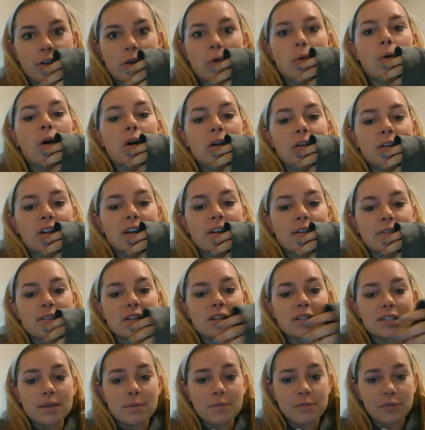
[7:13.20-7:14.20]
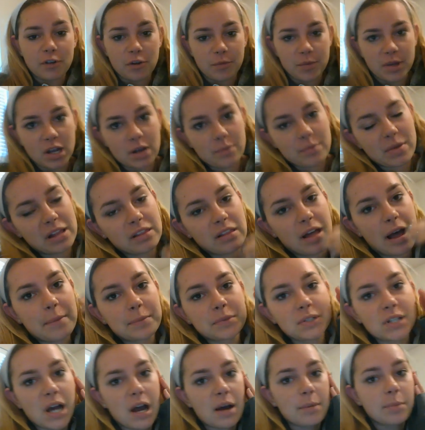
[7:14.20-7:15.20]
the quality of this, I'm filming on my
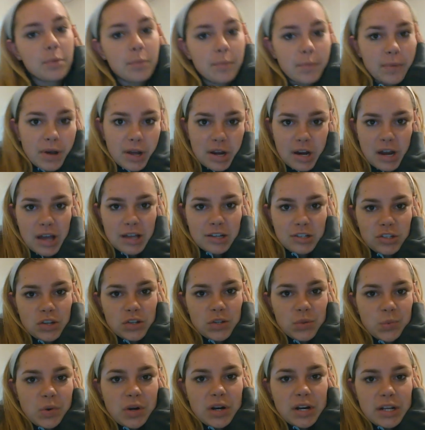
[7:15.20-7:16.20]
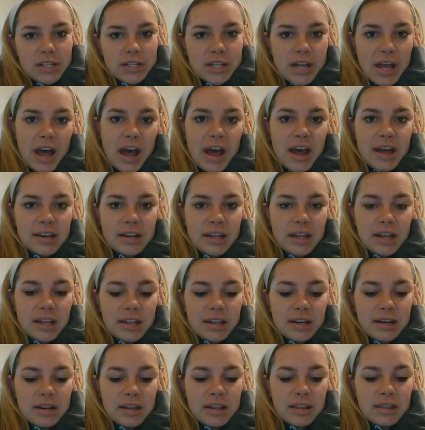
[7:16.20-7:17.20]
laptop, but I just wanted to add
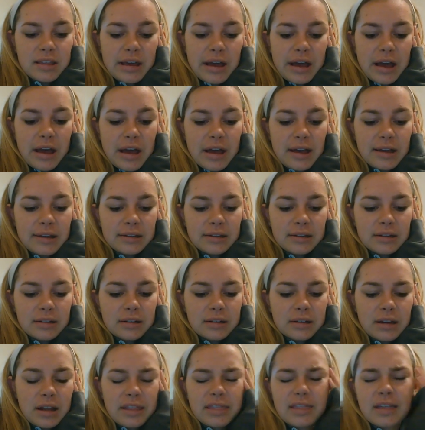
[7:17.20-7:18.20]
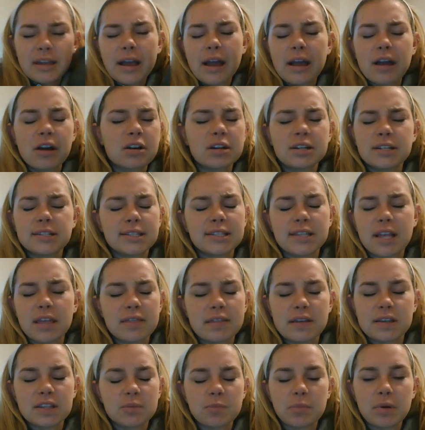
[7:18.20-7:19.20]
in that I think I already
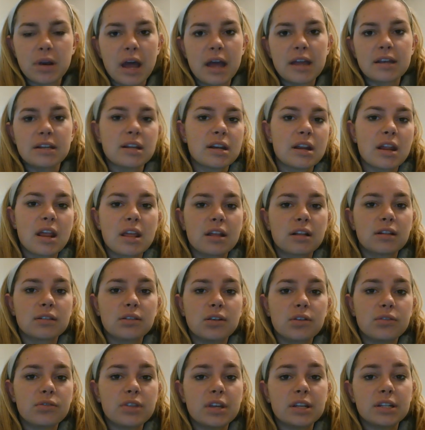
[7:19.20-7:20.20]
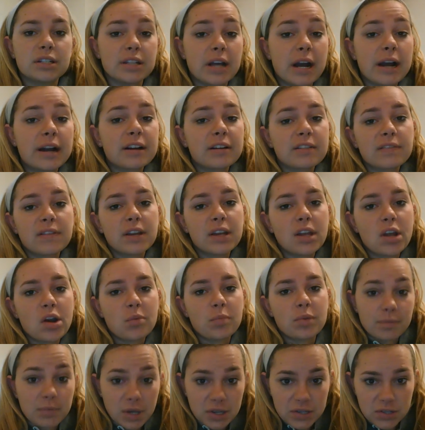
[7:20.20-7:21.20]
said this, but I didn't include the entire
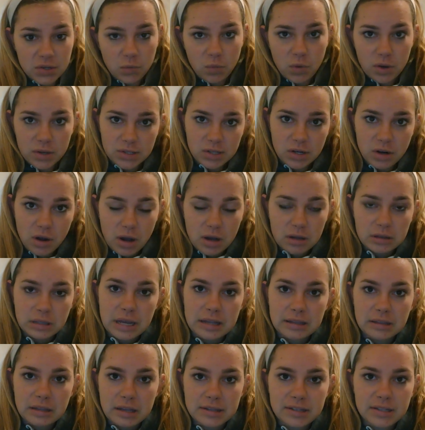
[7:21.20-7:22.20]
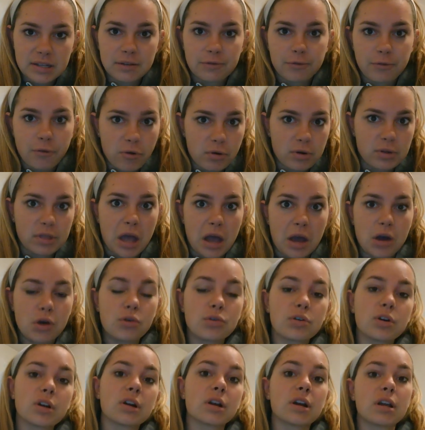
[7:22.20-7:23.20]
video because it was an online lesson for that
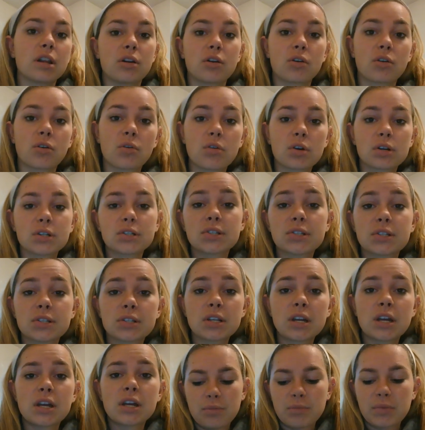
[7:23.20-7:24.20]
owner and her horse.